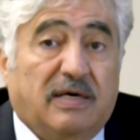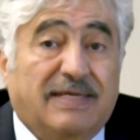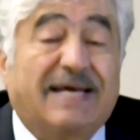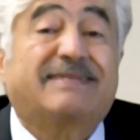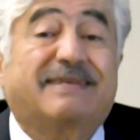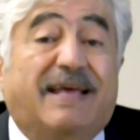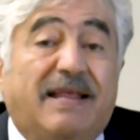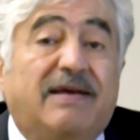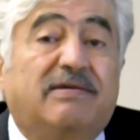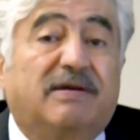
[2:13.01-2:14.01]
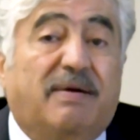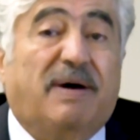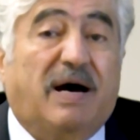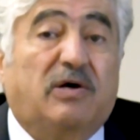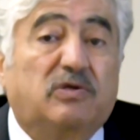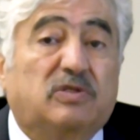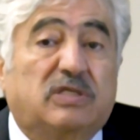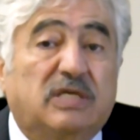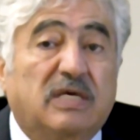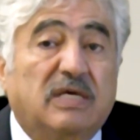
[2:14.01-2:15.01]
not clear about
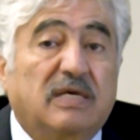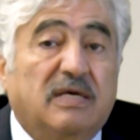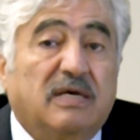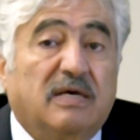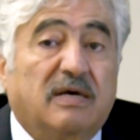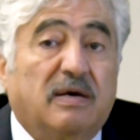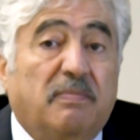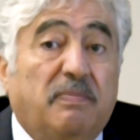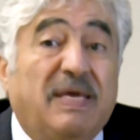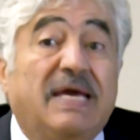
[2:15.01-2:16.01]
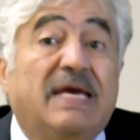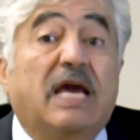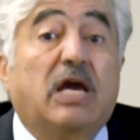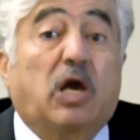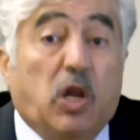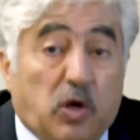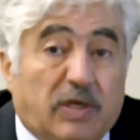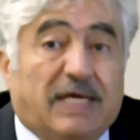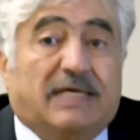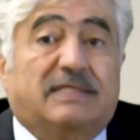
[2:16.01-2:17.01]
being
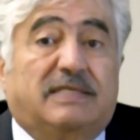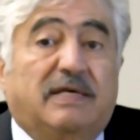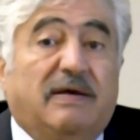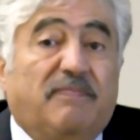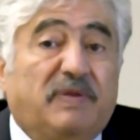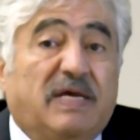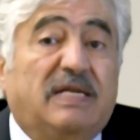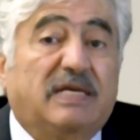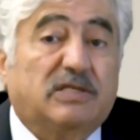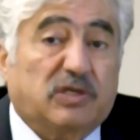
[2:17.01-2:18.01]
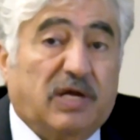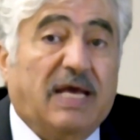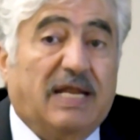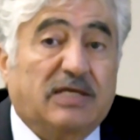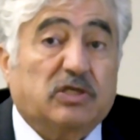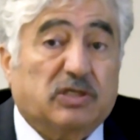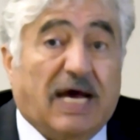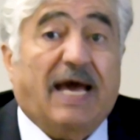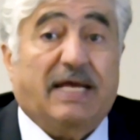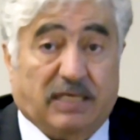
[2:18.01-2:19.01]
included in Israeli
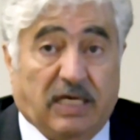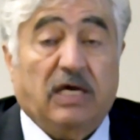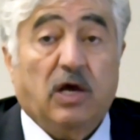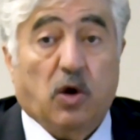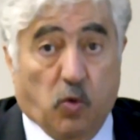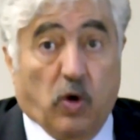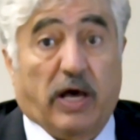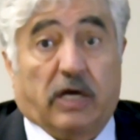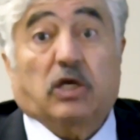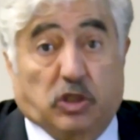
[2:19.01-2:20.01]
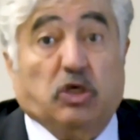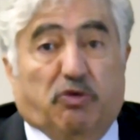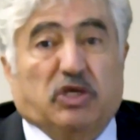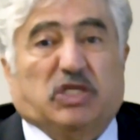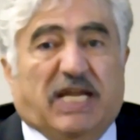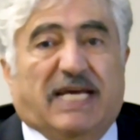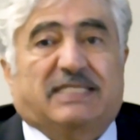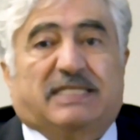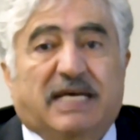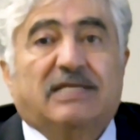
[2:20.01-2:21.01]
society where
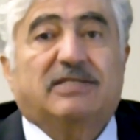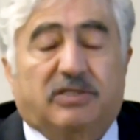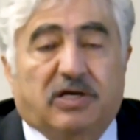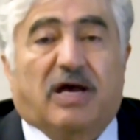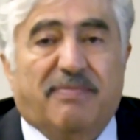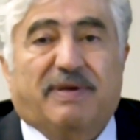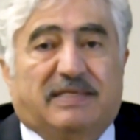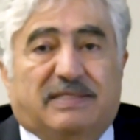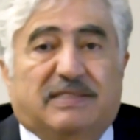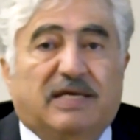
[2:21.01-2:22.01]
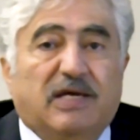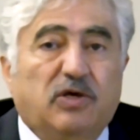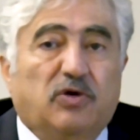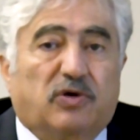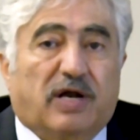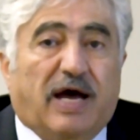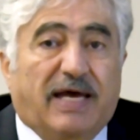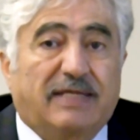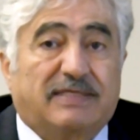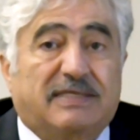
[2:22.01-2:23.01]
Jewishness determines your
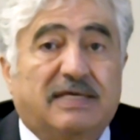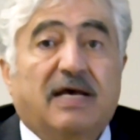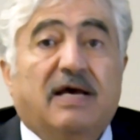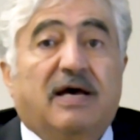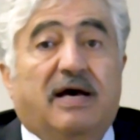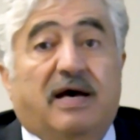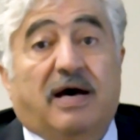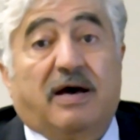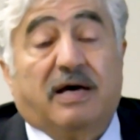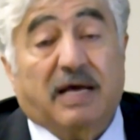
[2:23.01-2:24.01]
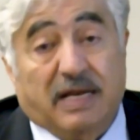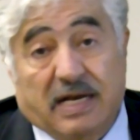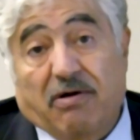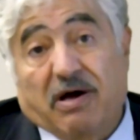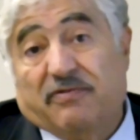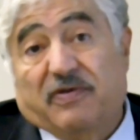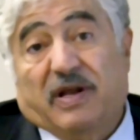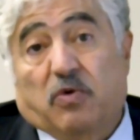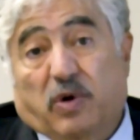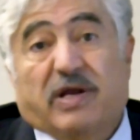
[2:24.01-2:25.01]
rights, now are
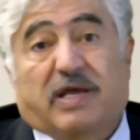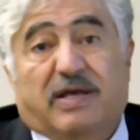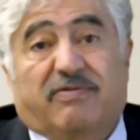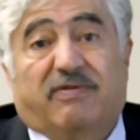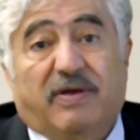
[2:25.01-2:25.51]
very worried